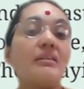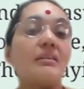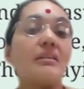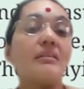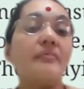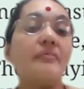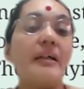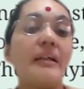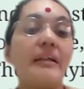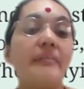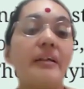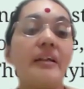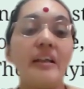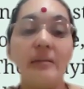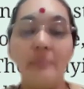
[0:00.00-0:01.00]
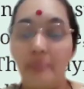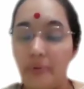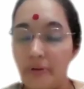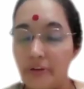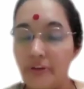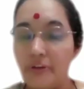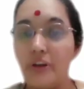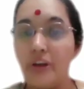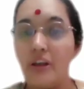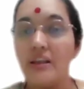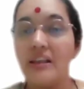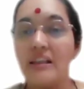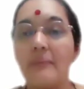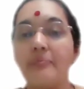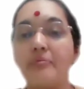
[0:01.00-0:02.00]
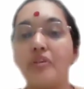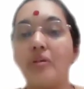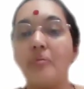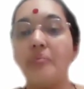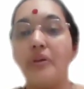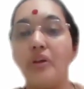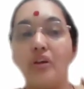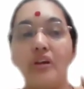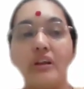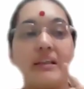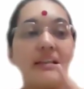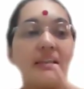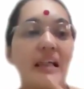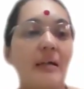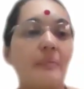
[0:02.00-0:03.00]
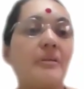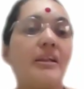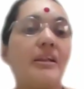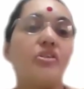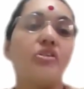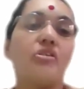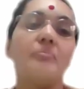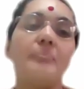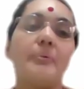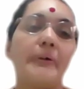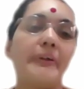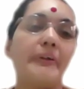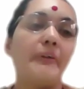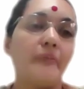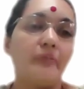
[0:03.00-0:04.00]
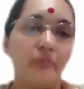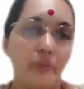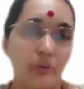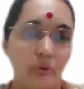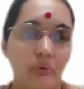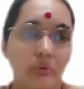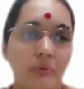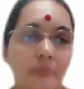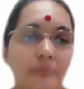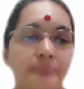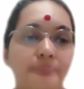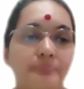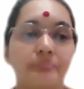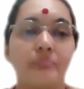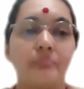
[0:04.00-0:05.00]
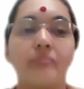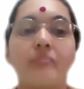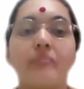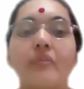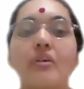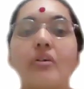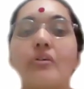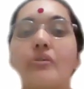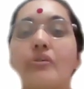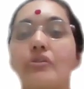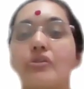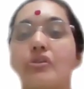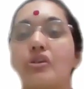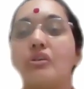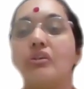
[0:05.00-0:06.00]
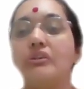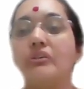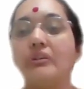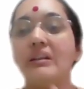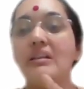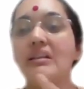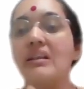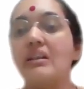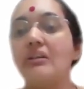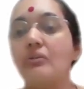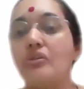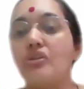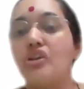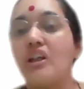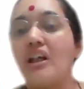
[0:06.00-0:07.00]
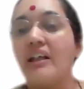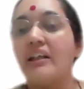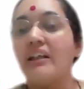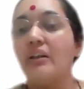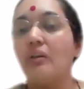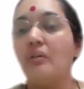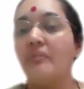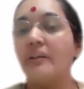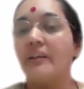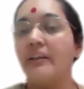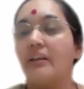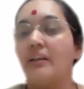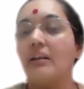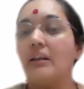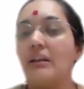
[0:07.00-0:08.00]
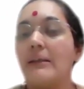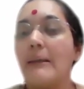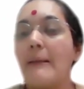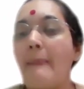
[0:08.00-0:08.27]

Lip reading: this is a very, very important concept from your examination point of view. So you can see Ujjaini over here.